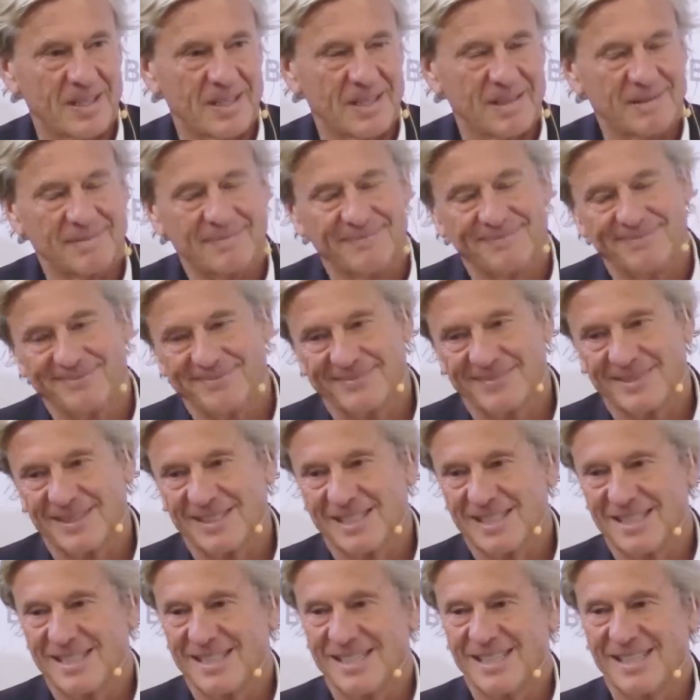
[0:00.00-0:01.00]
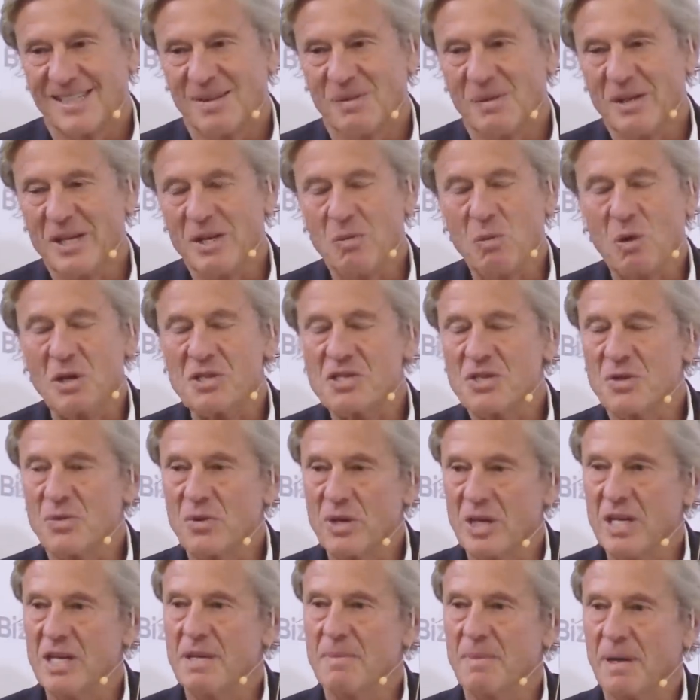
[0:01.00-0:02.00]
What's happening there? he
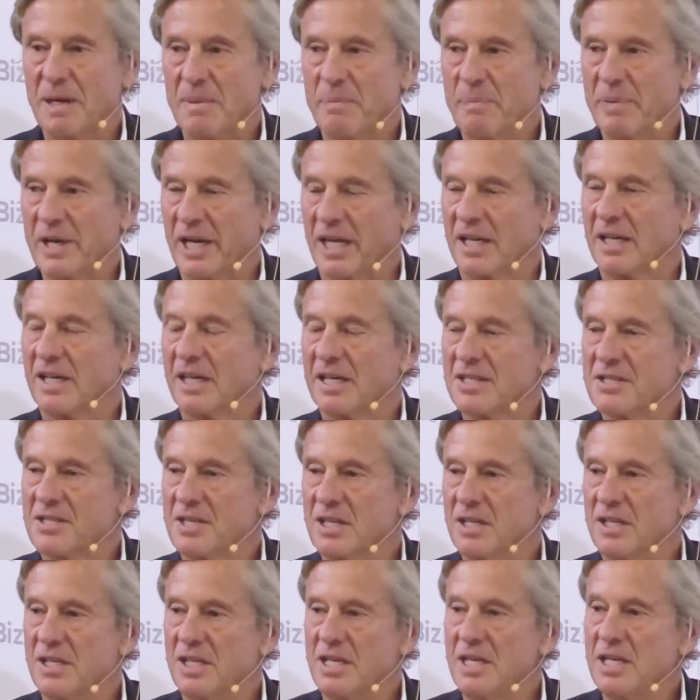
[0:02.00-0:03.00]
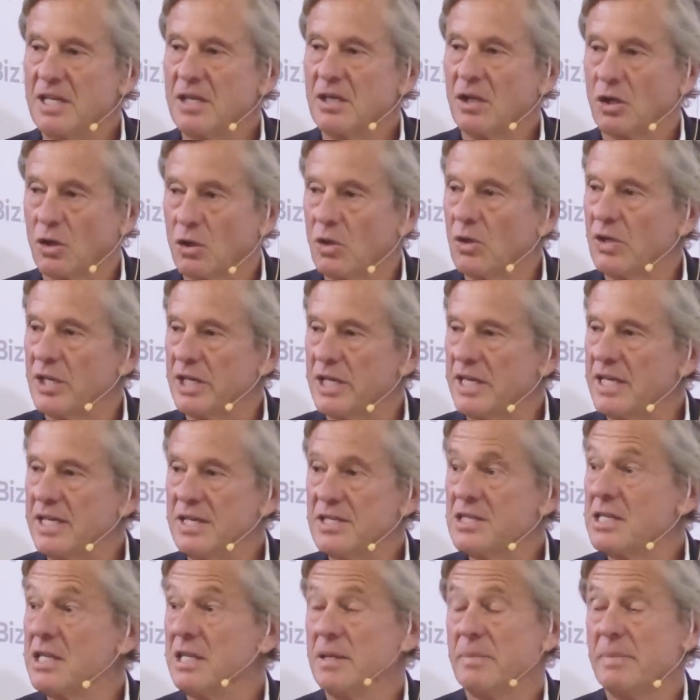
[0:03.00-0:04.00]
wasn't really my pick. I said he could
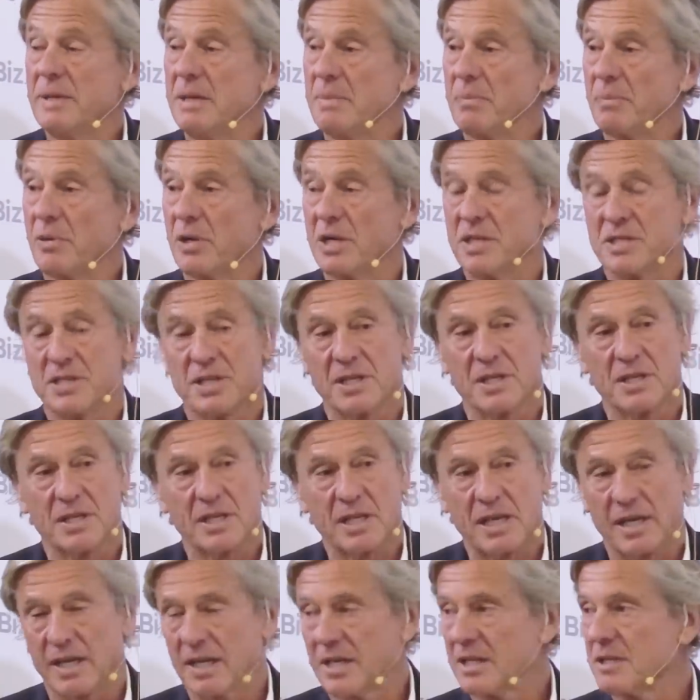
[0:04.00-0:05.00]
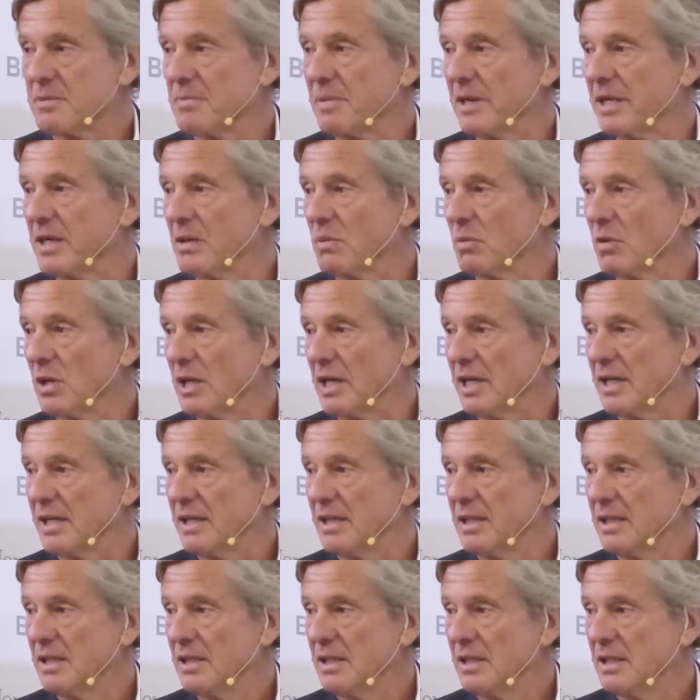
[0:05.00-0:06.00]
easily be president, and I explained
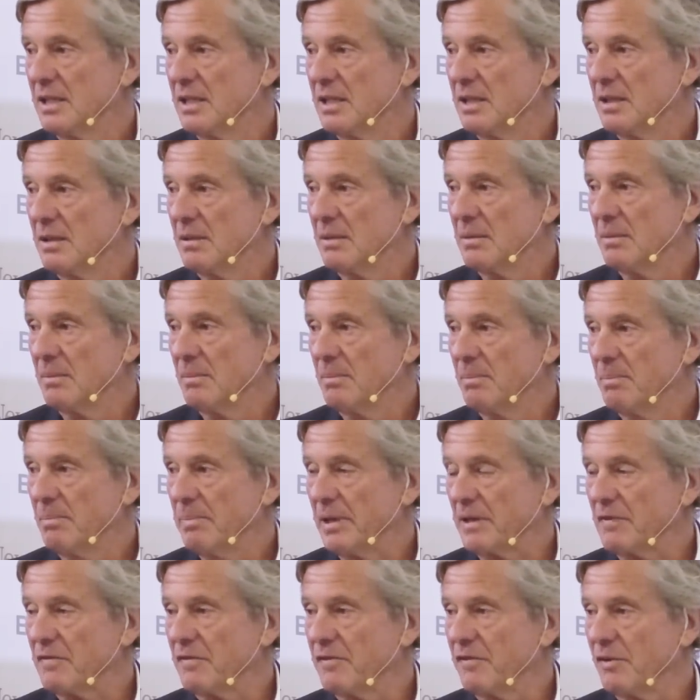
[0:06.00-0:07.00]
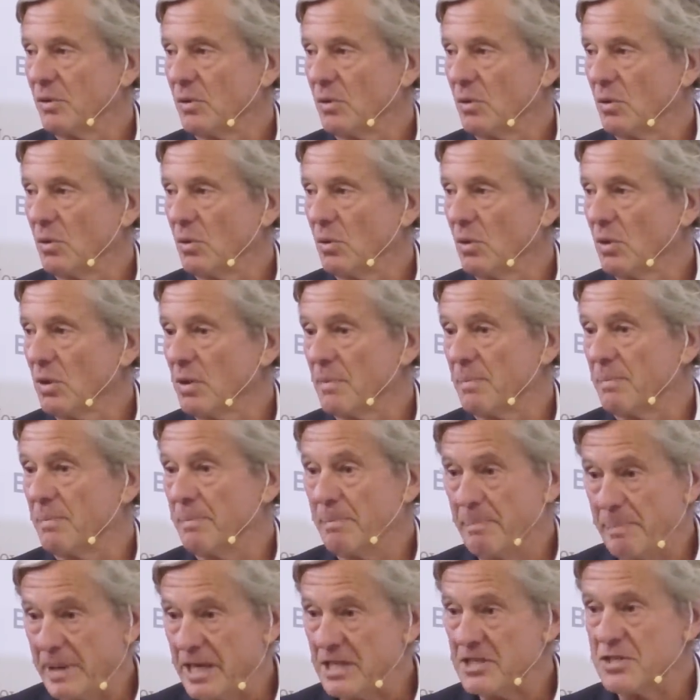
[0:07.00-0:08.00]
why. But for all the
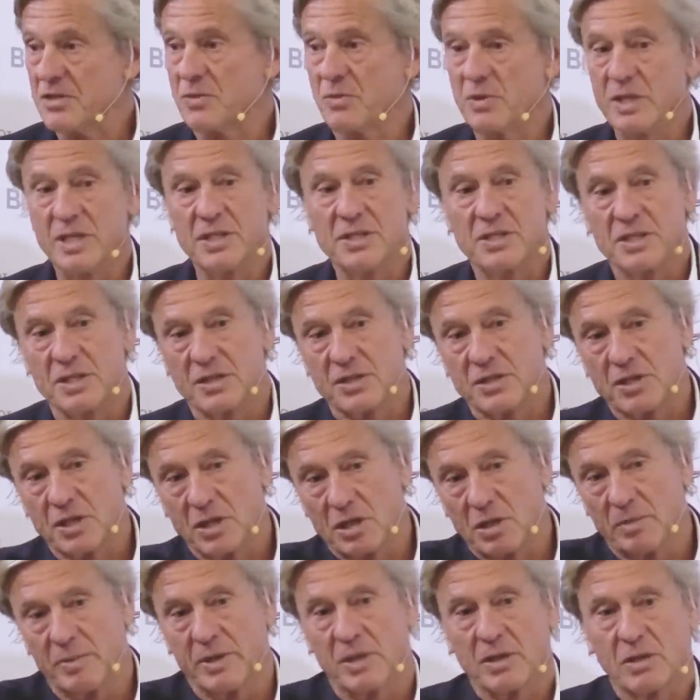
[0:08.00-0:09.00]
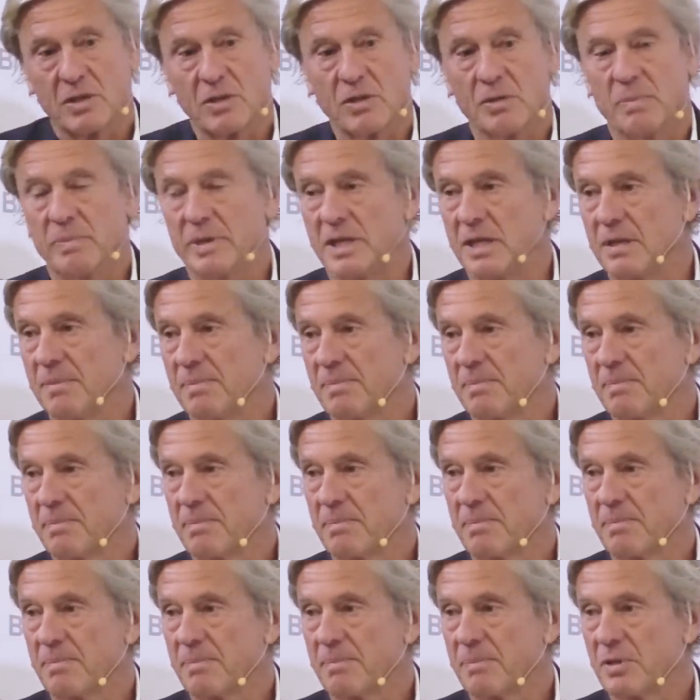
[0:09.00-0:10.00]
best reason, Herman could be
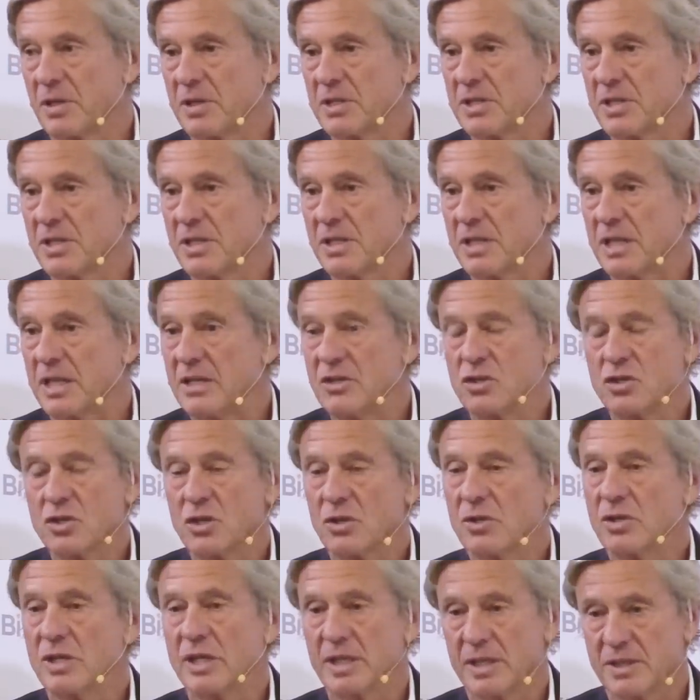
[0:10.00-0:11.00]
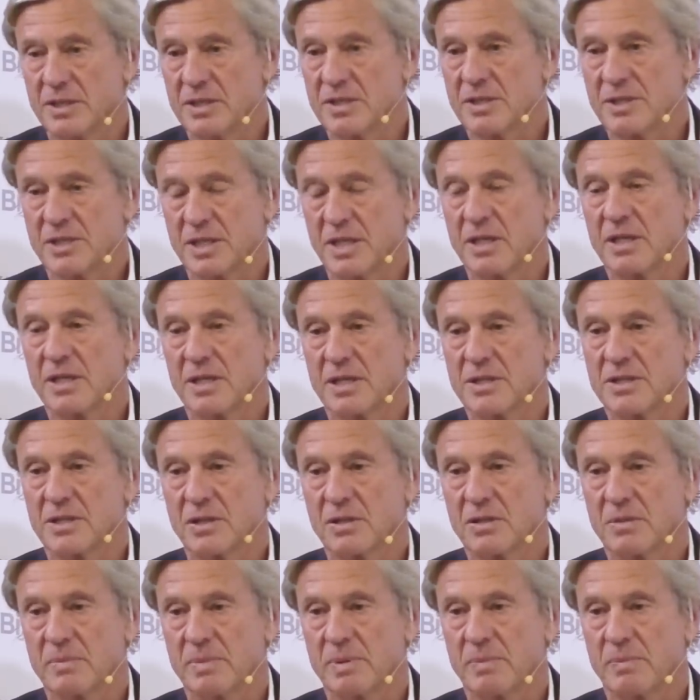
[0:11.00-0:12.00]
president, and John here Stiermos
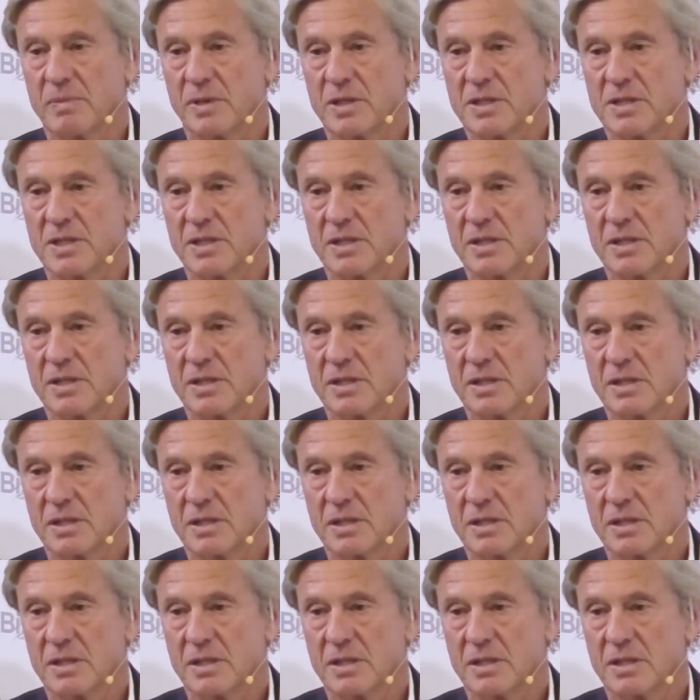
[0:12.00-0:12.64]
could be president.